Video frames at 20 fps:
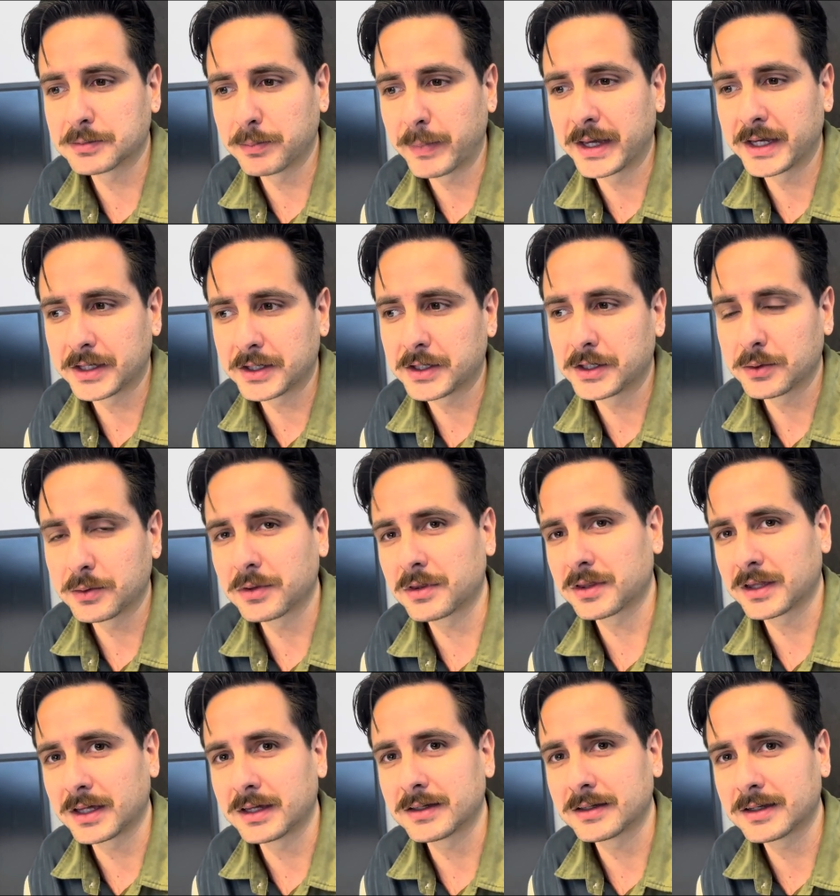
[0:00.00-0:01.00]
make you
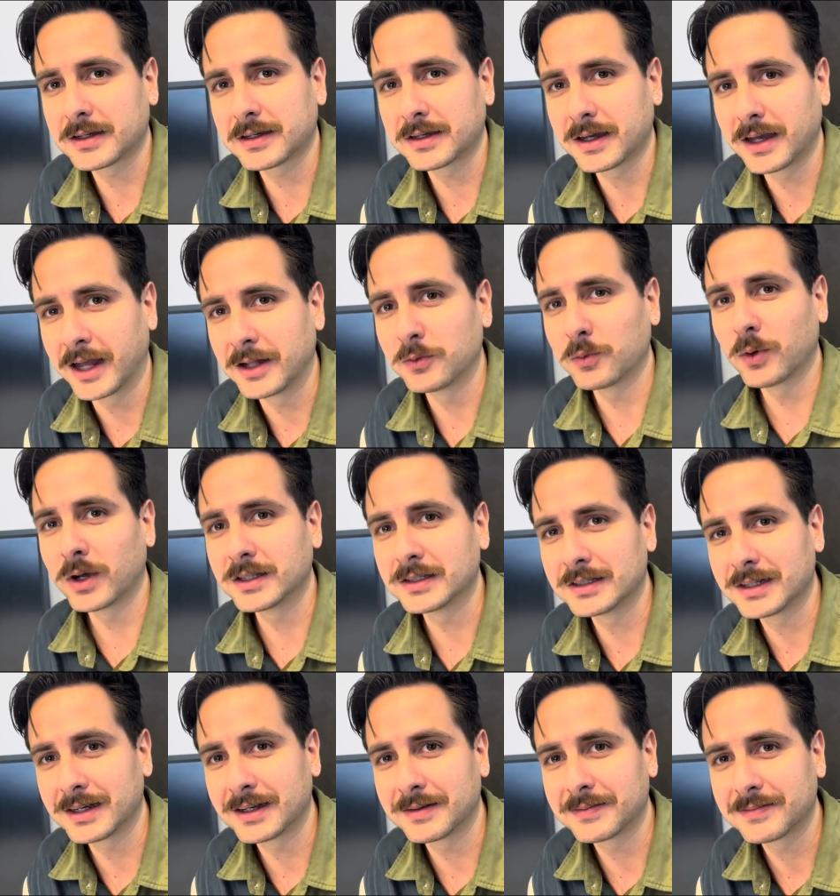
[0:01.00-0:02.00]
think and
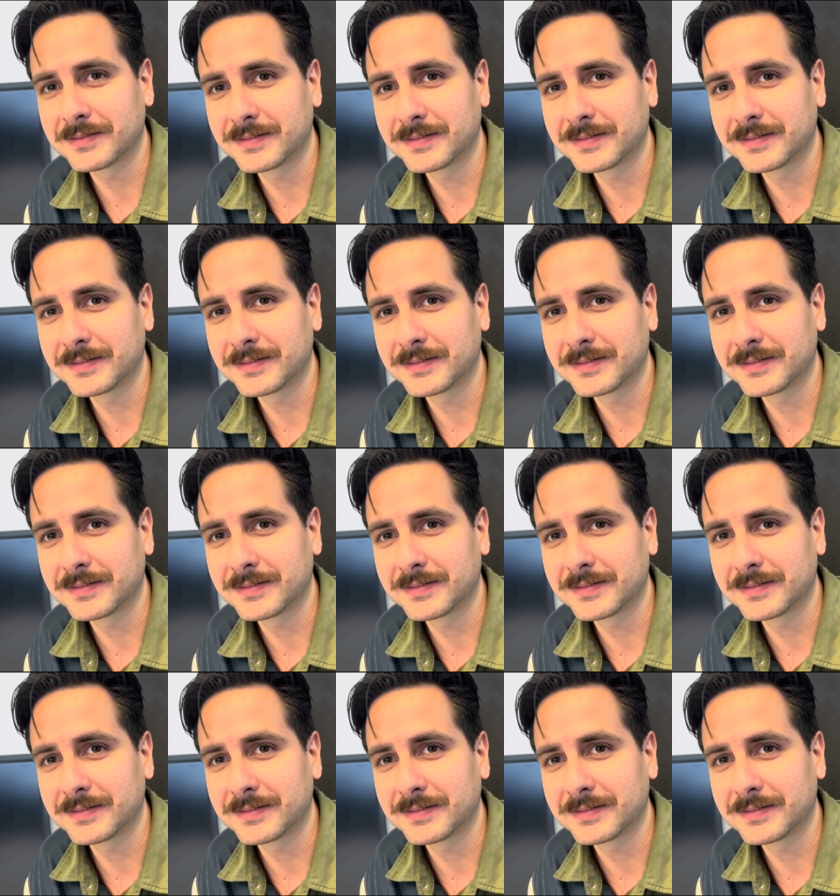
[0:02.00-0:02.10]
wonder